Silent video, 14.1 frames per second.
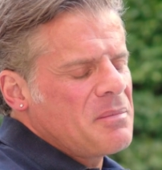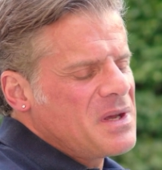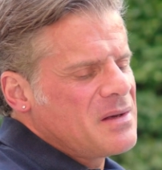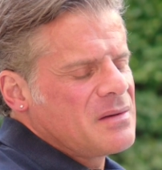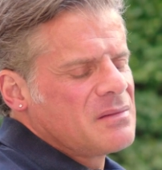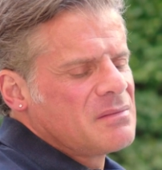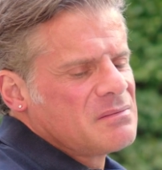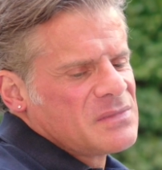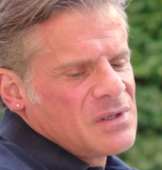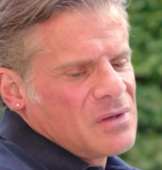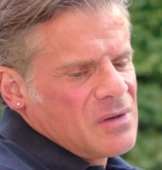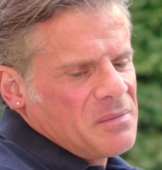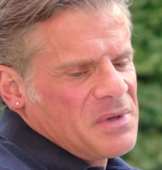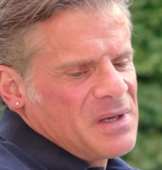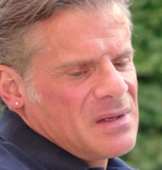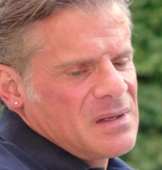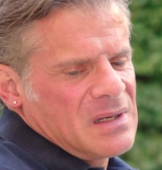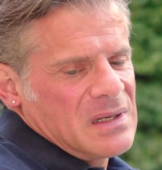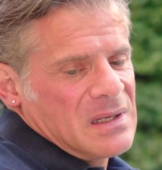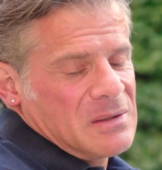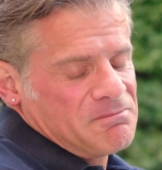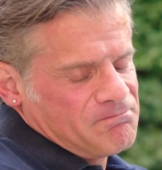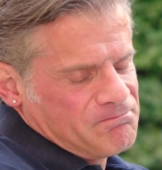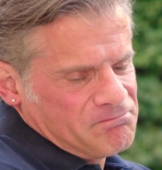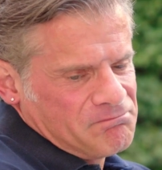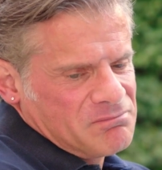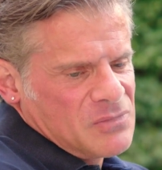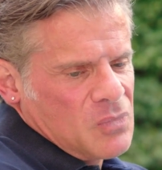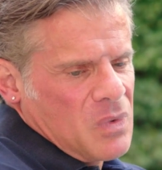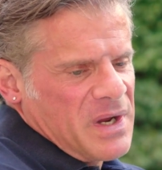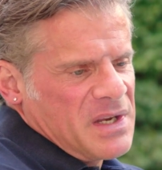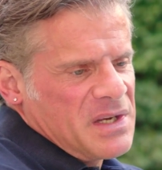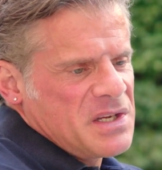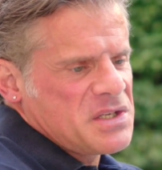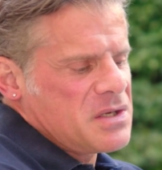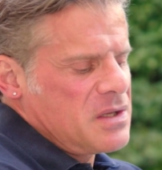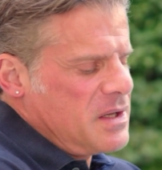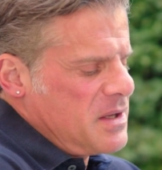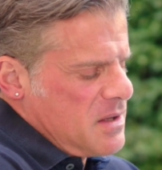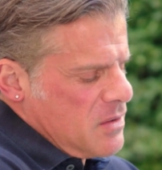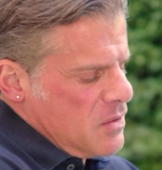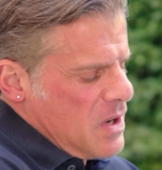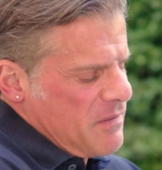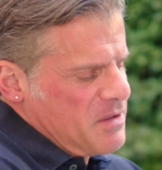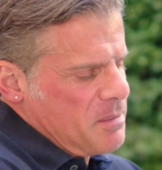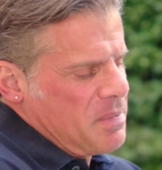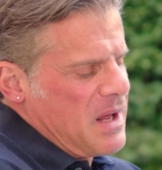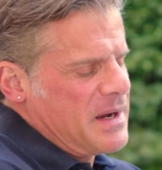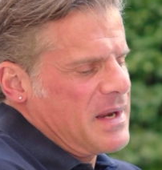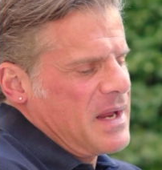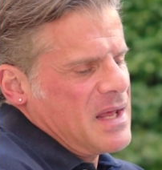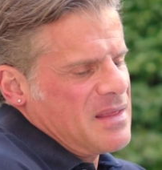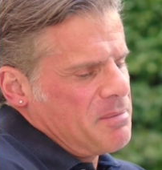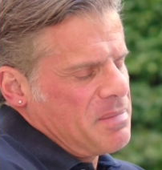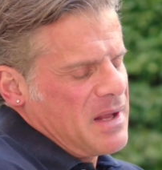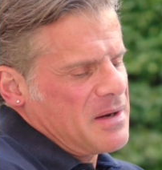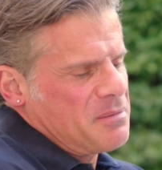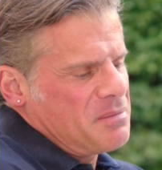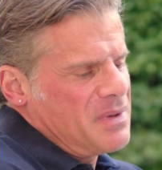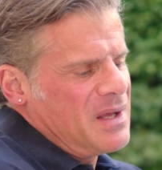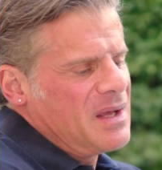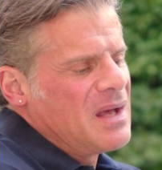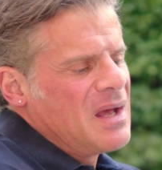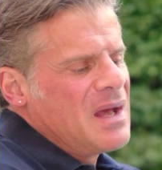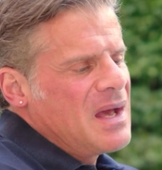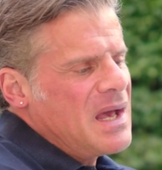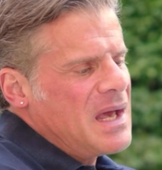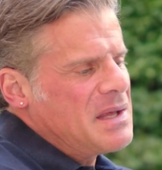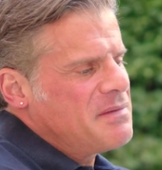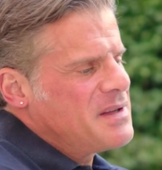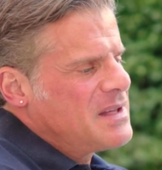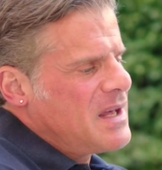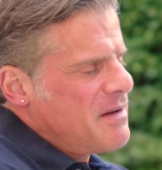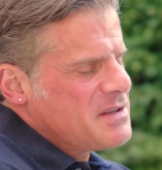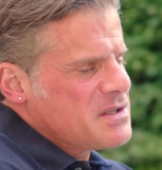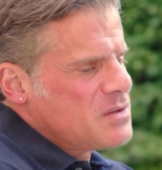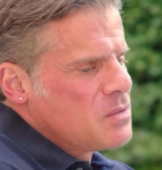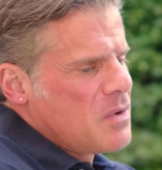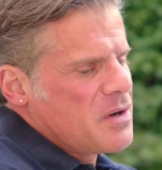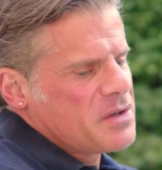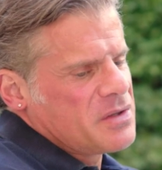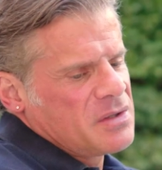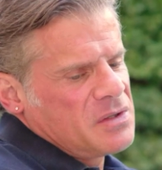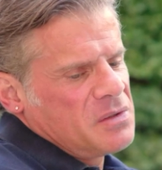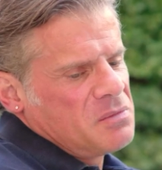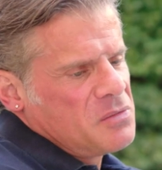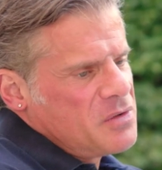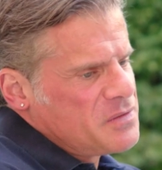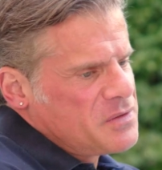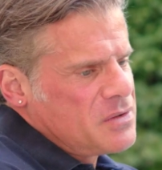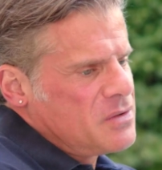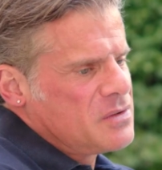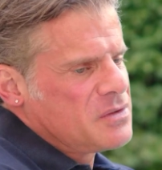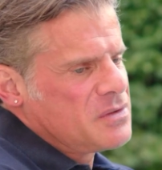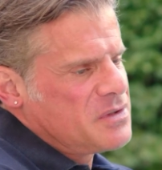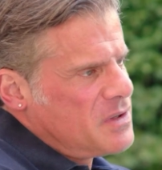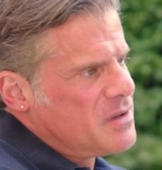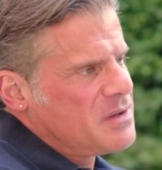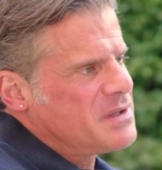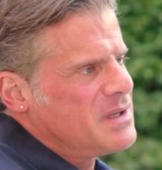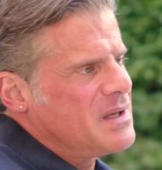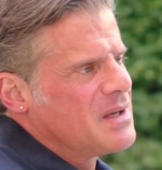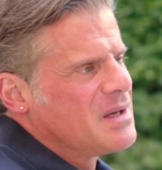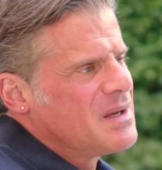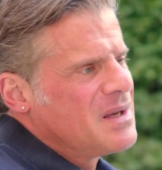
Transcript: I, I mean, no, I mean, uh, well, initially we have the plan A, the plan B, and if it doesn't work, you move to, to TRT.